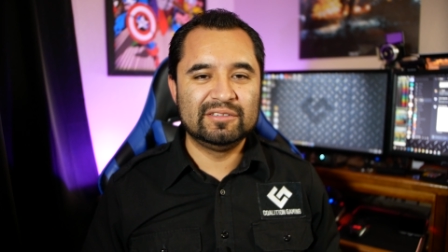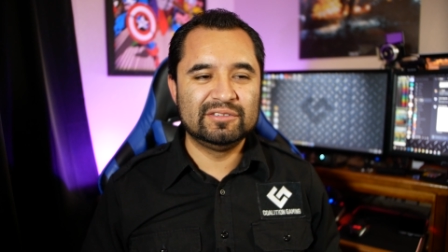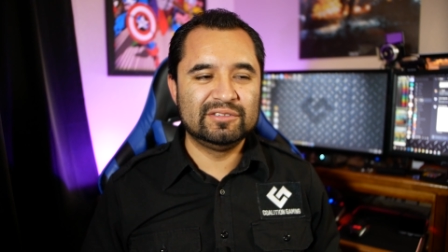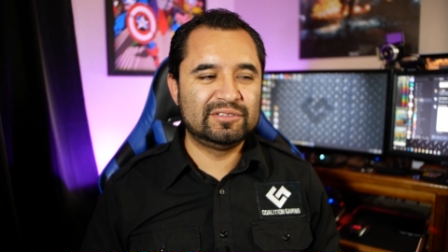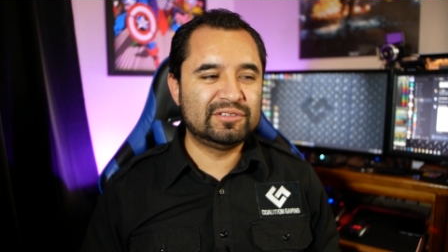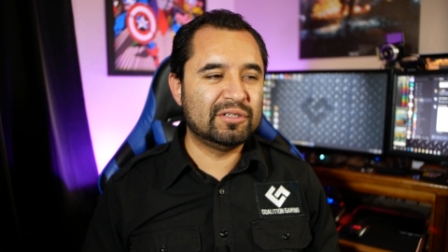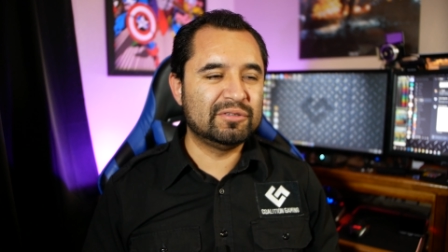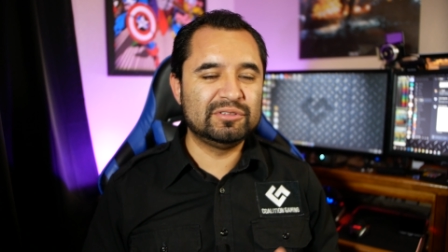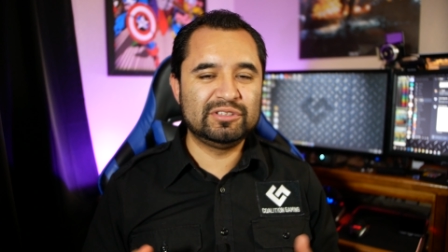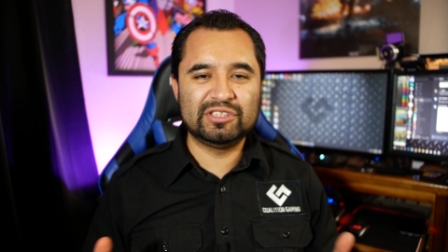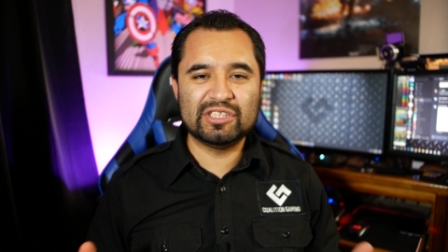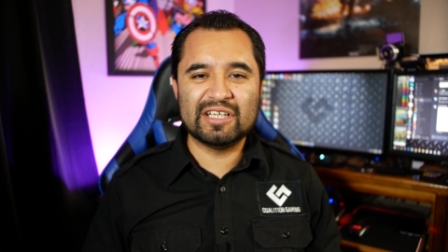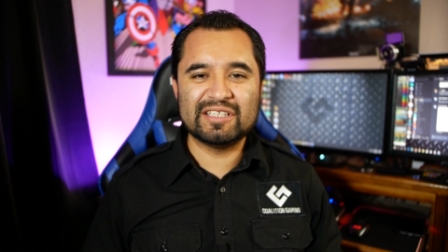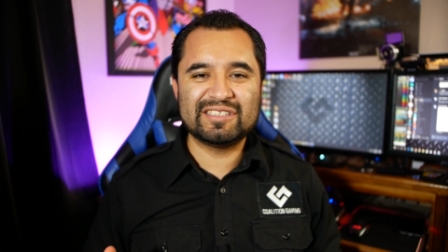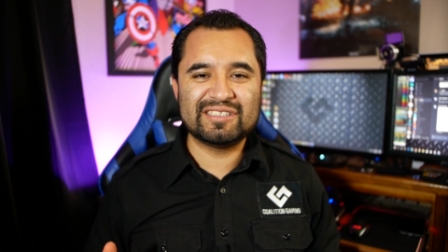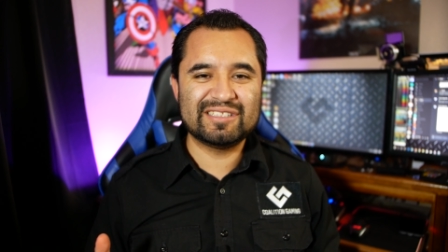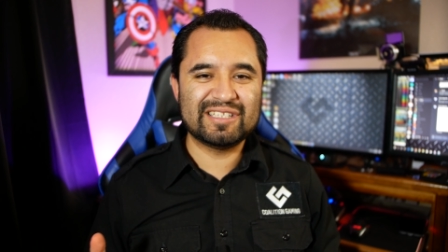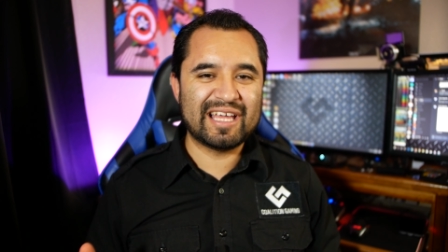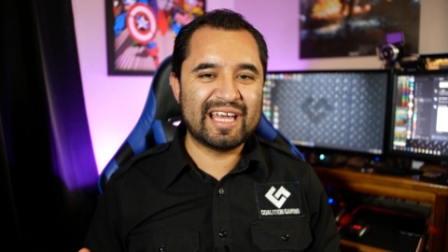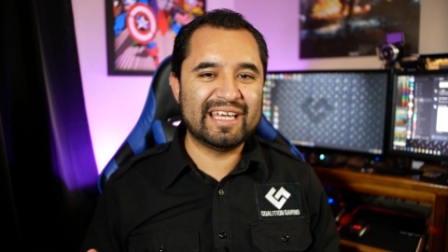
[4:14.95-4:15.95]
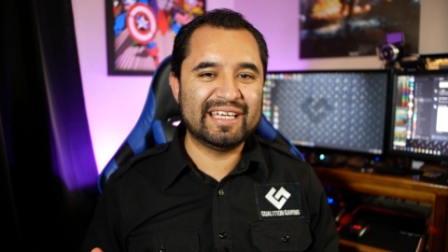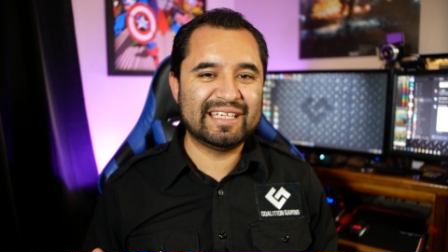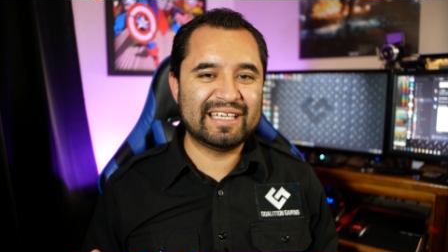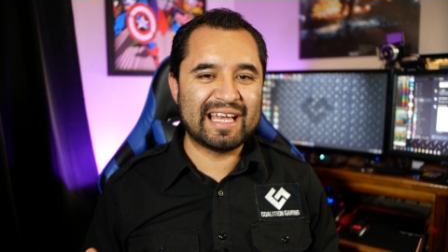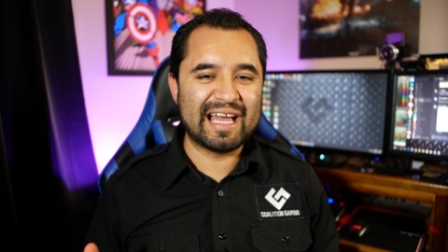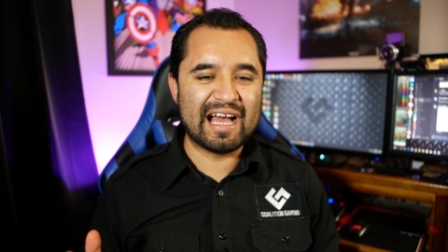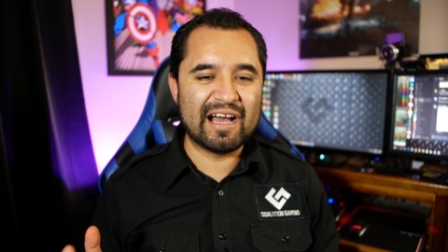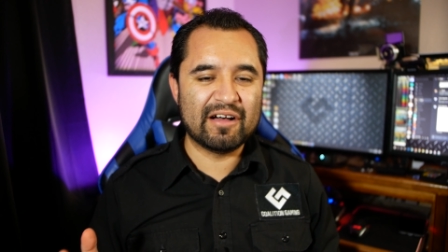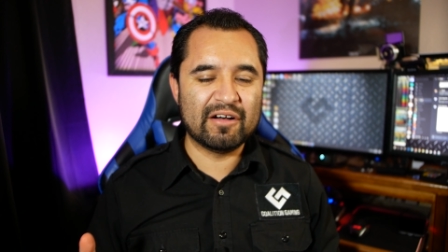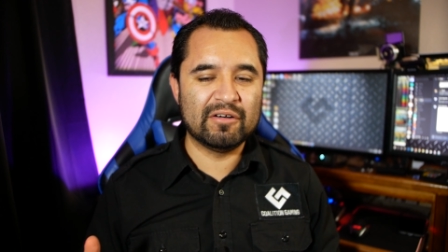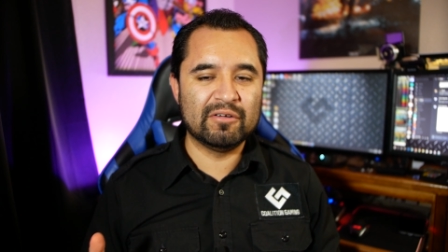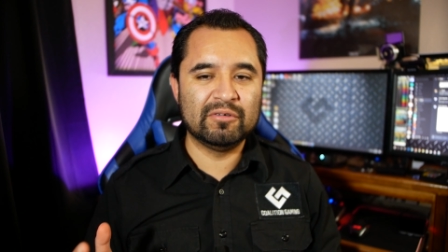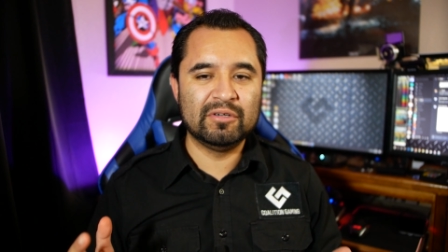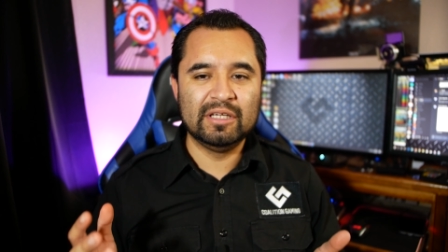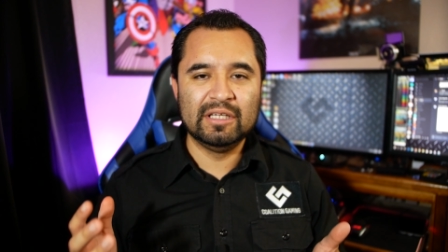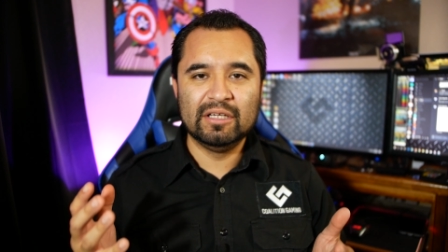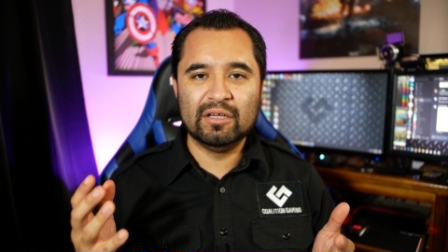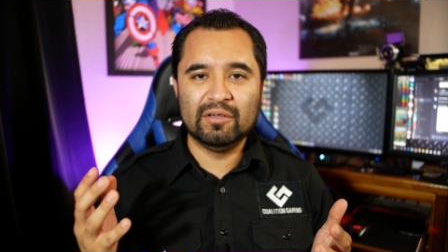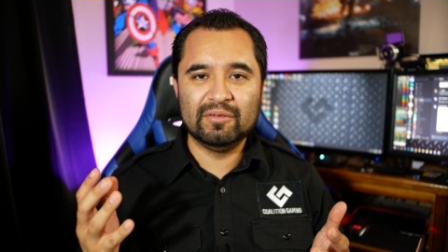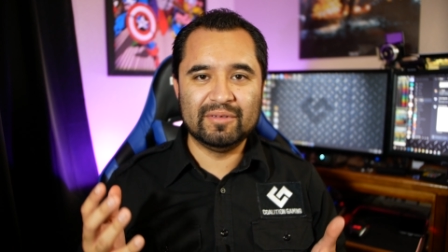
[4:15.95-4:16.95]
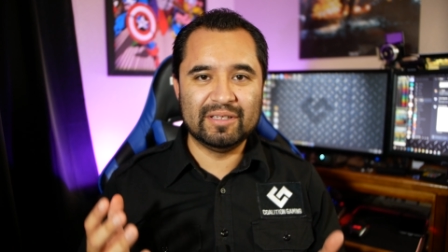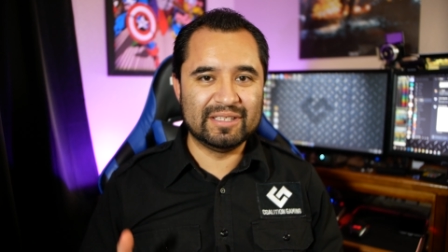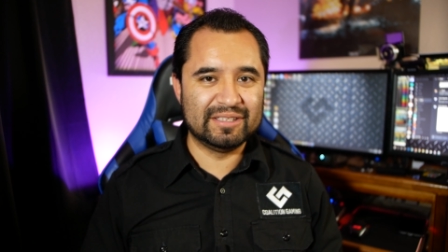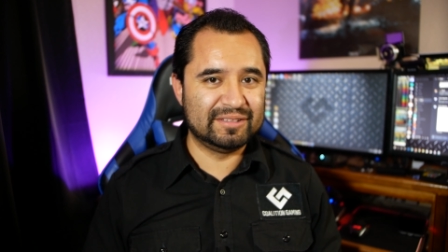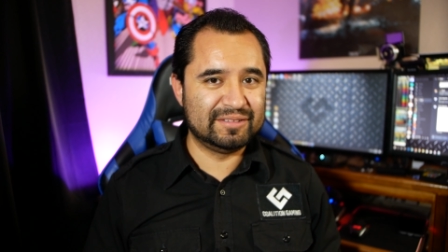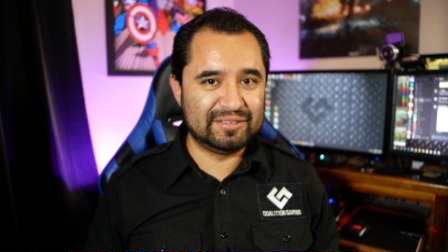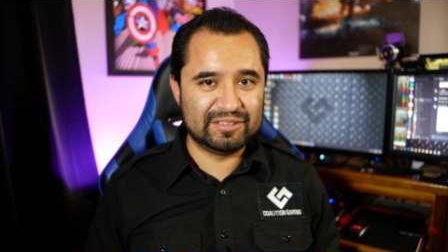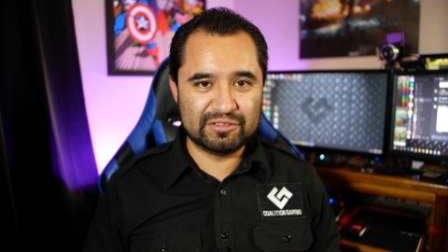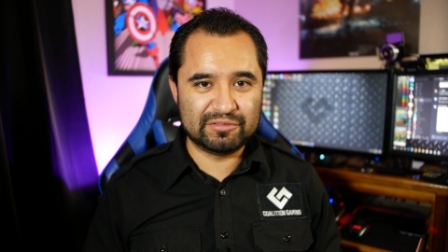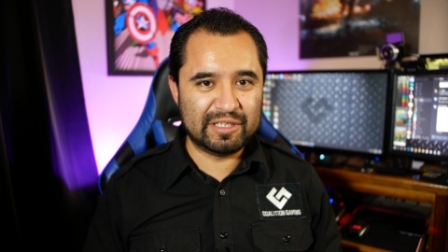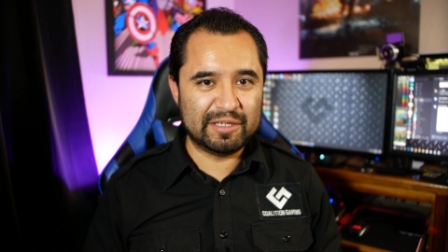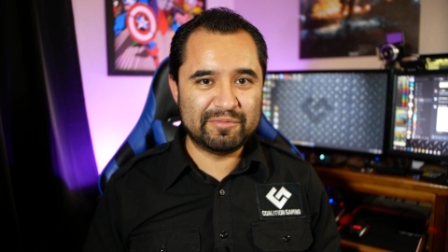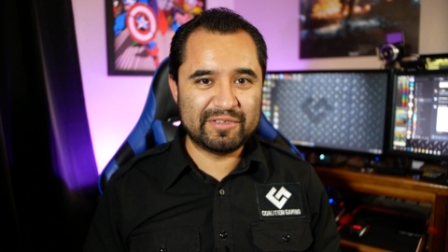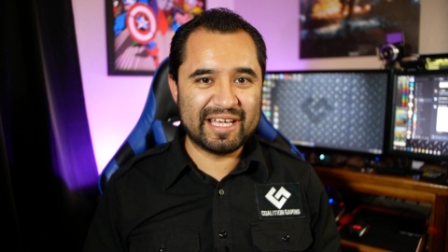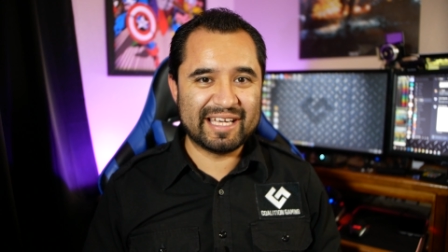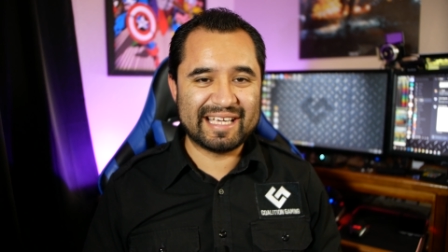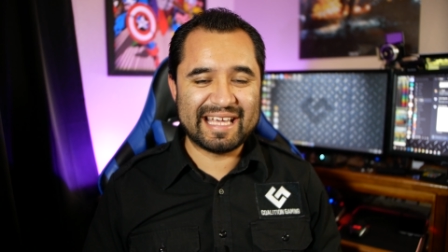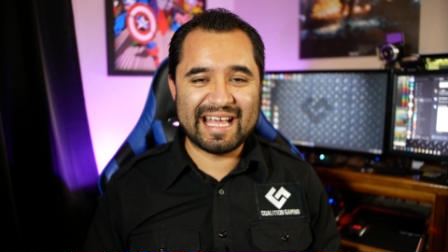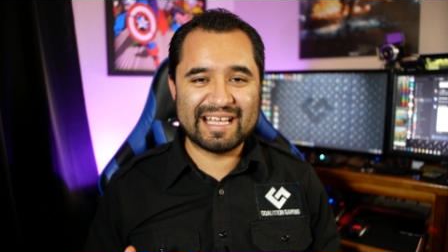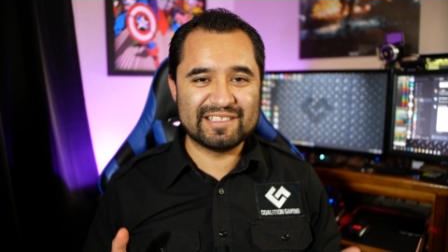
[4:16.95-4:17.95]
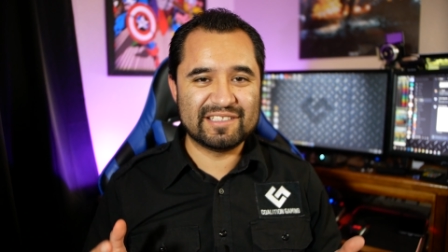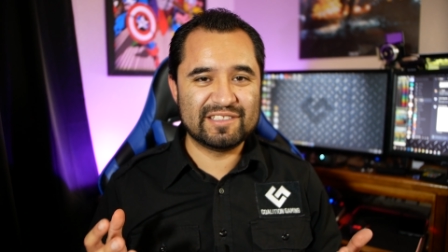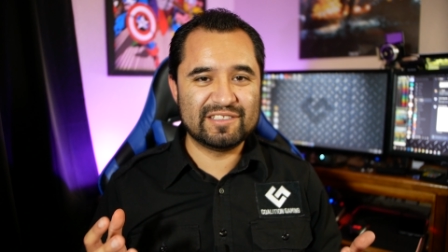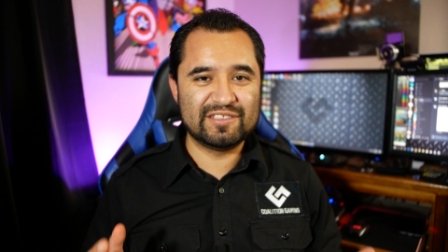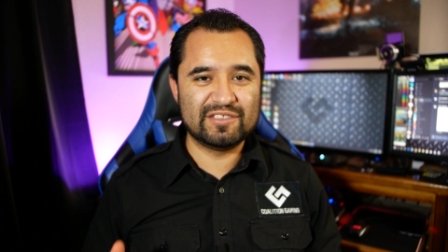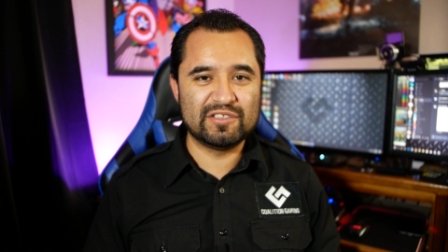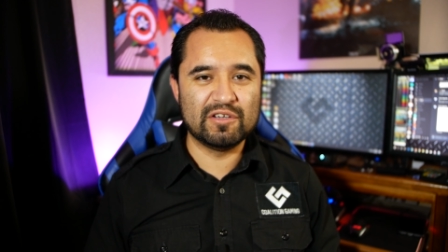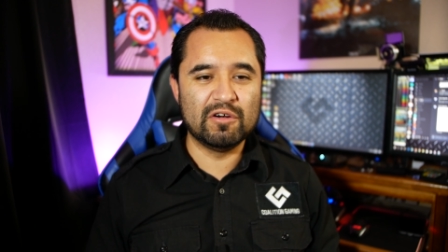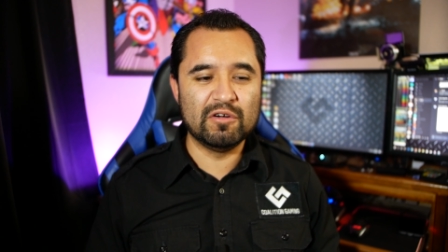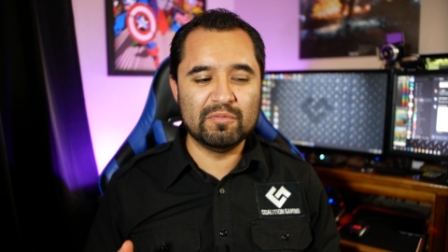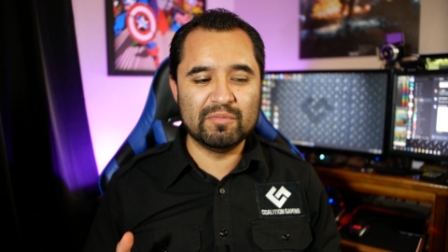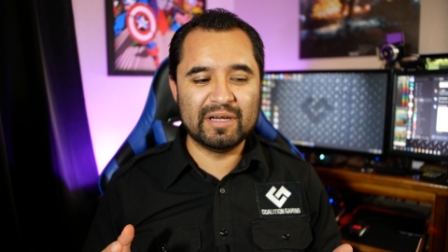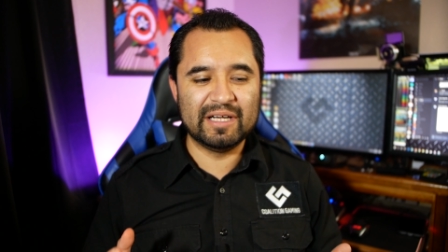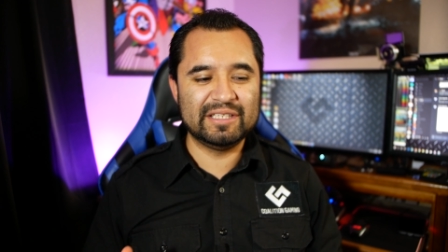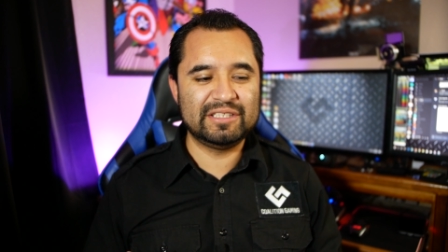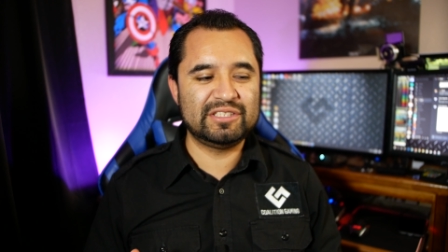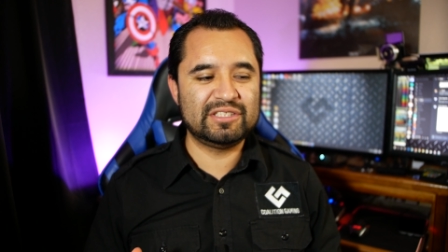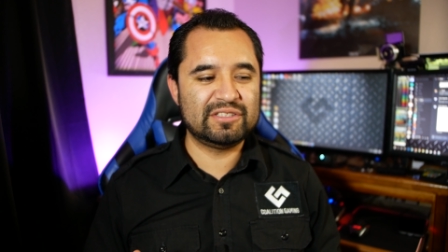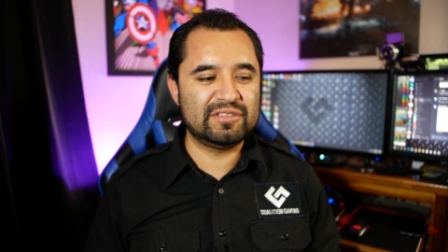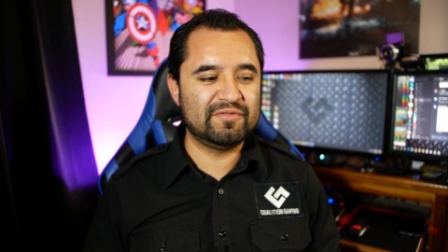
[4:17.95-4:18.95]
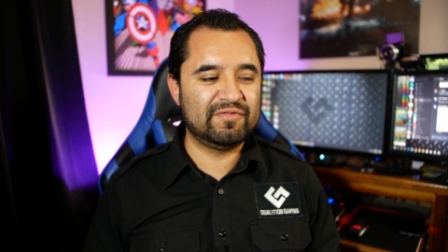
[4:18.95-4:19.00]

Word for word: So just like how Stream Deck has so much